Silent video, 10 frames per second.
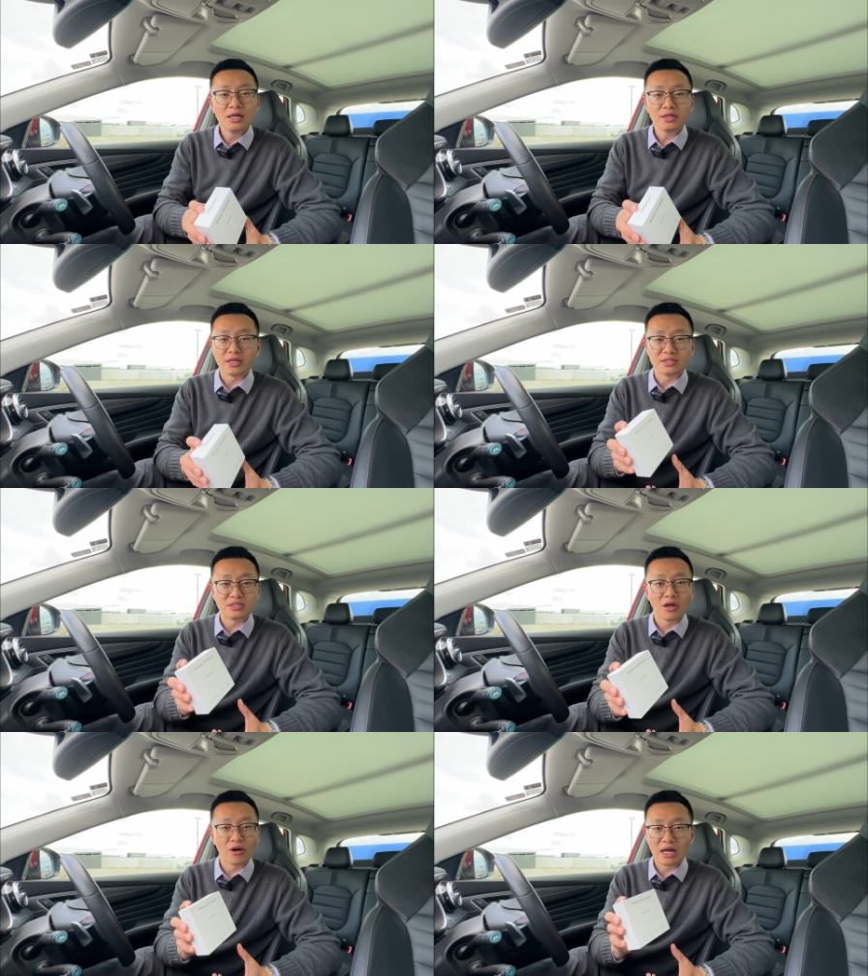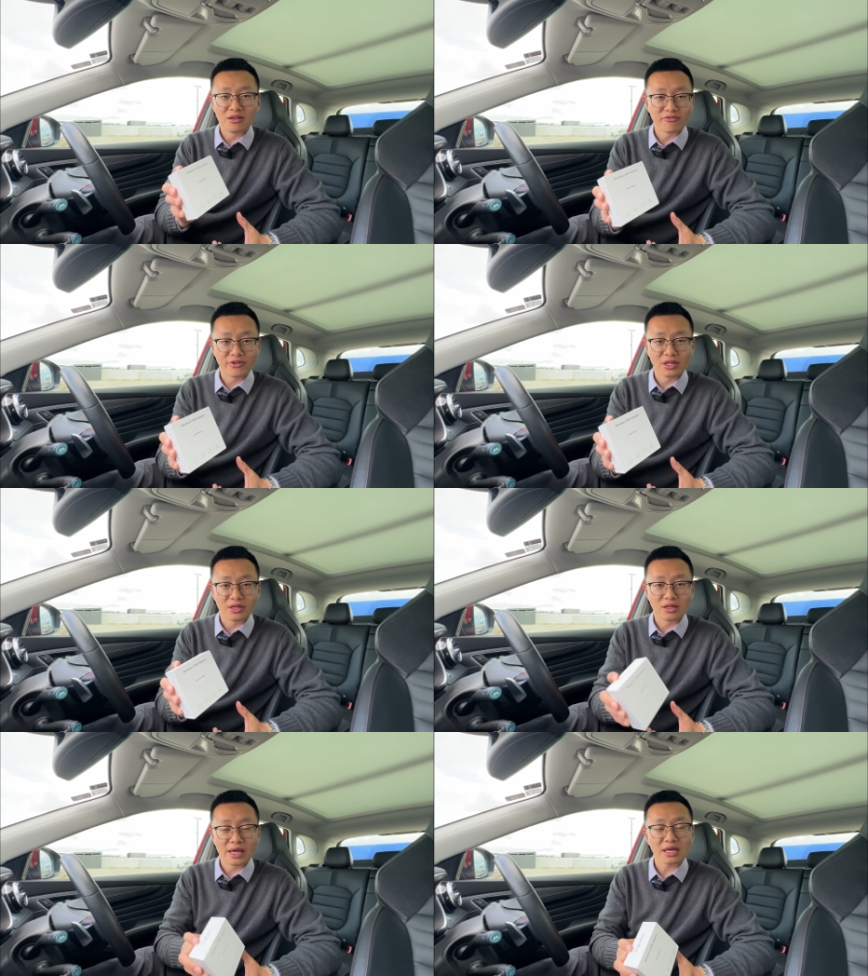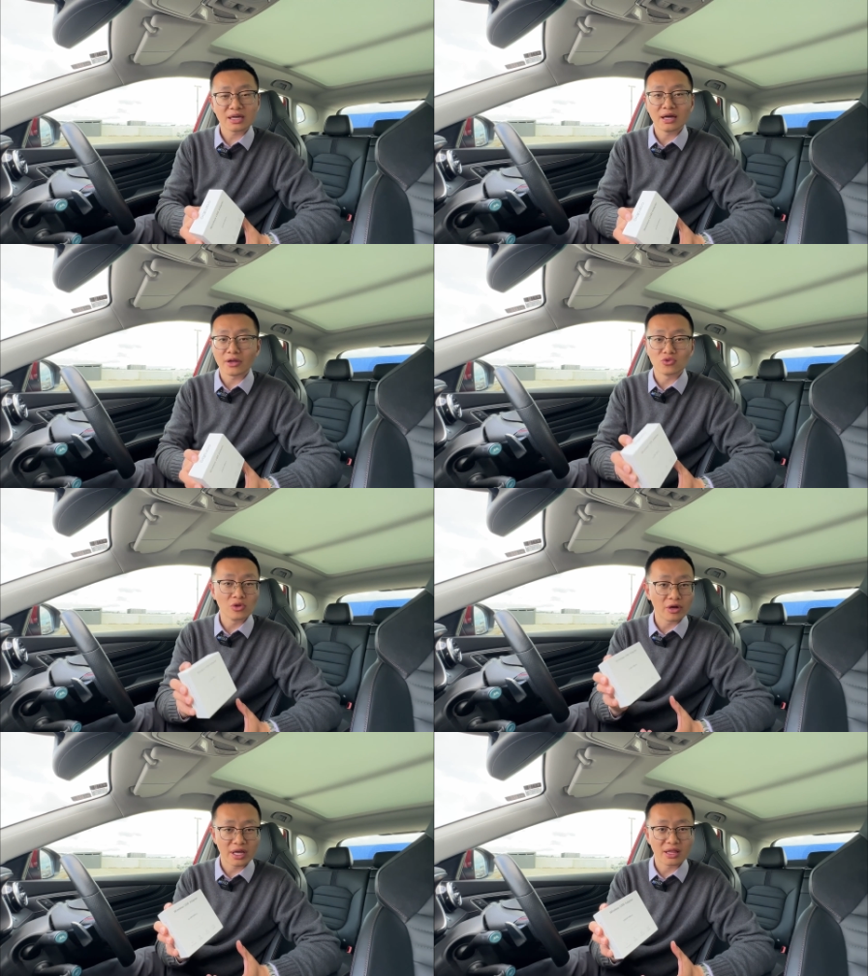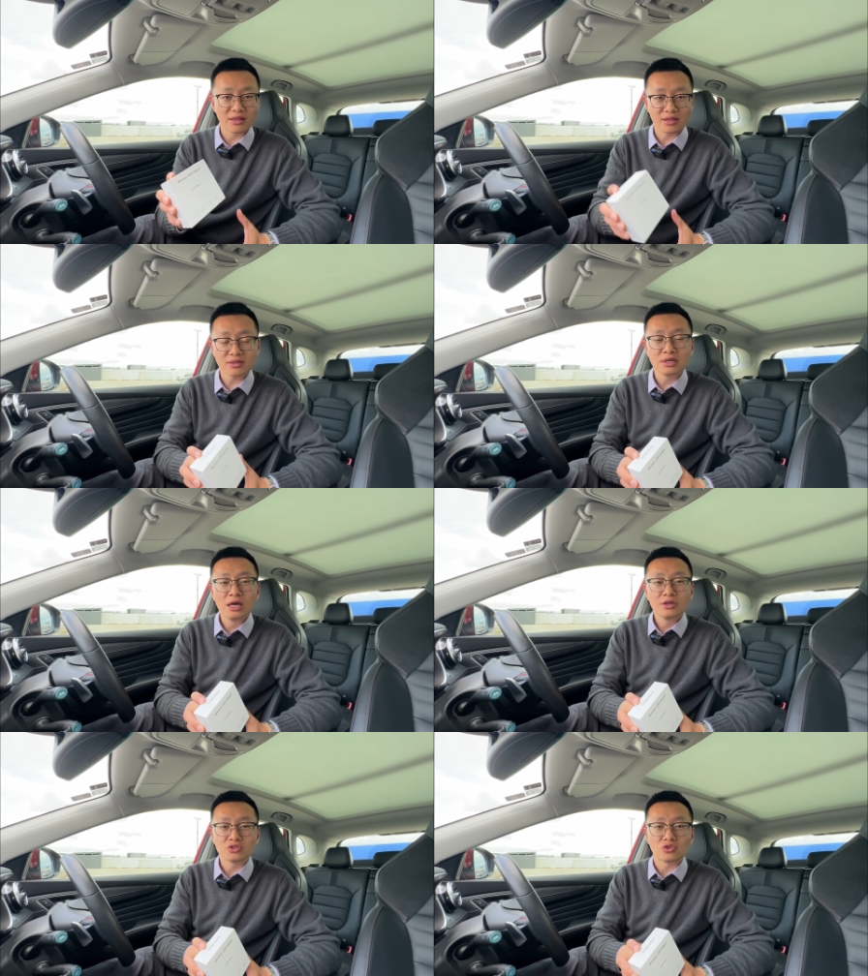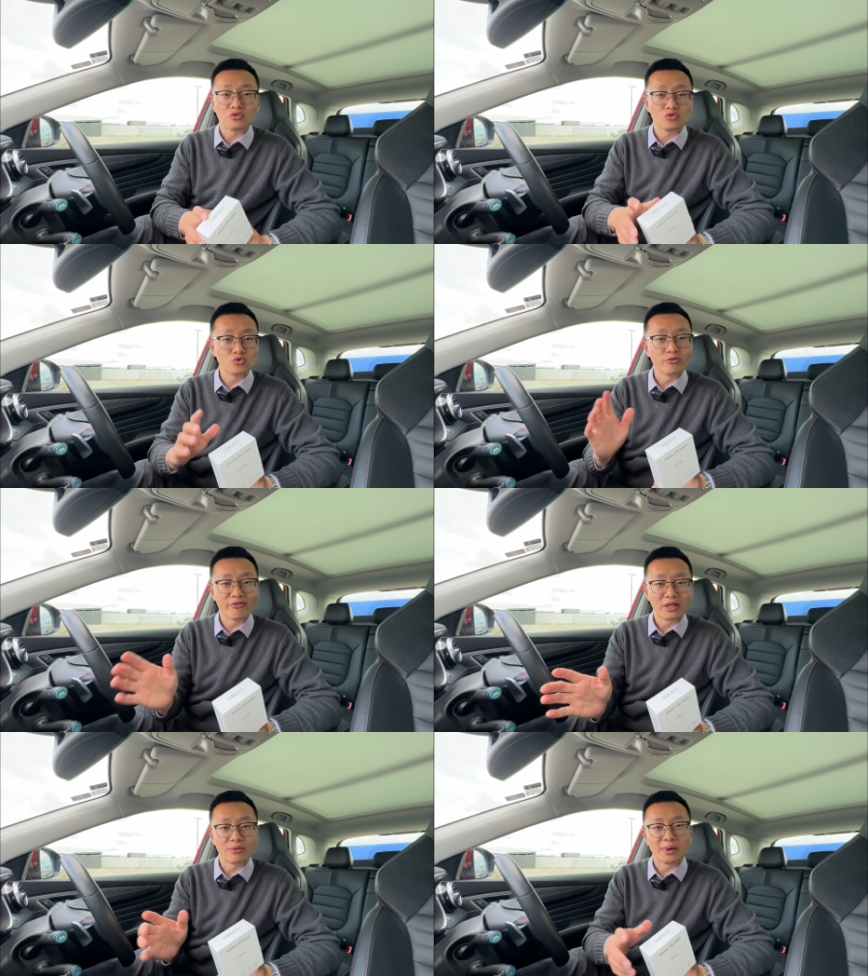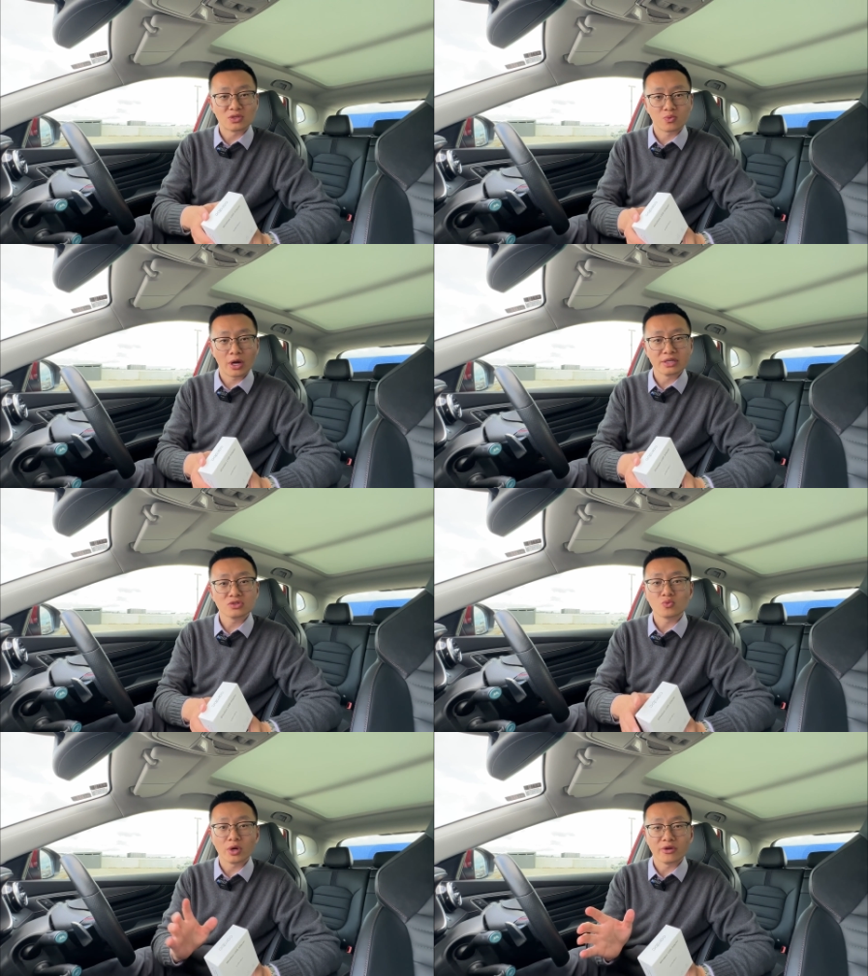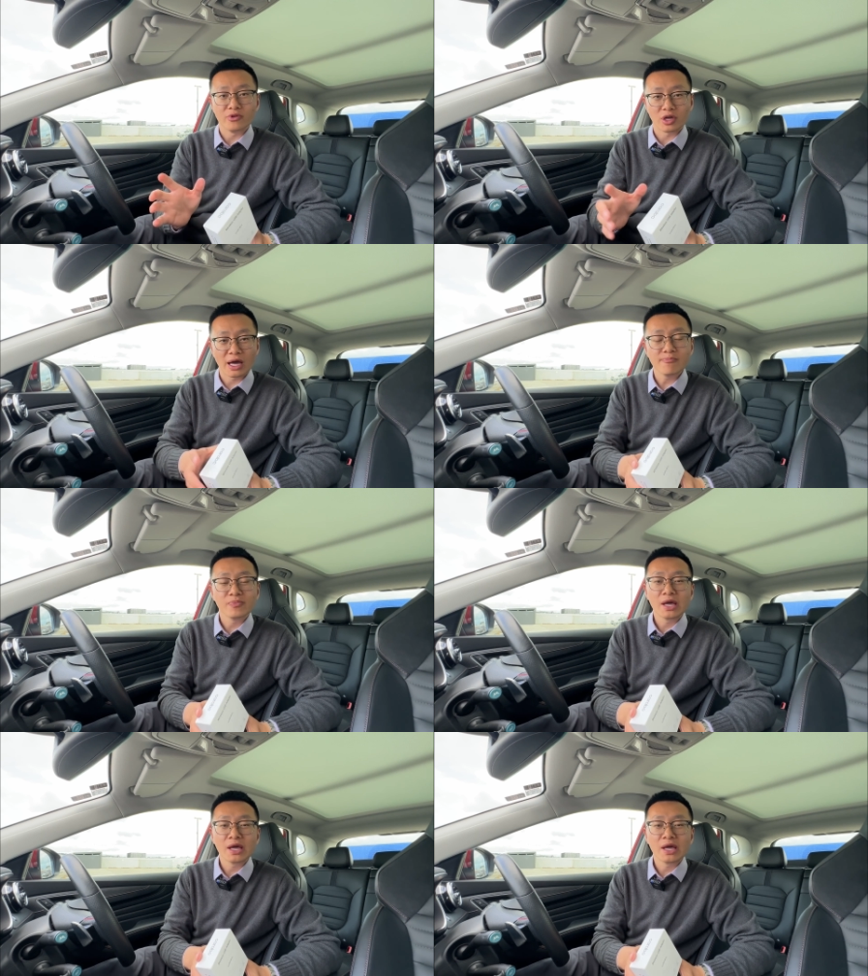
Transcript: This is not an affiliate link, I do not get anything, so do find the best price wherever you can.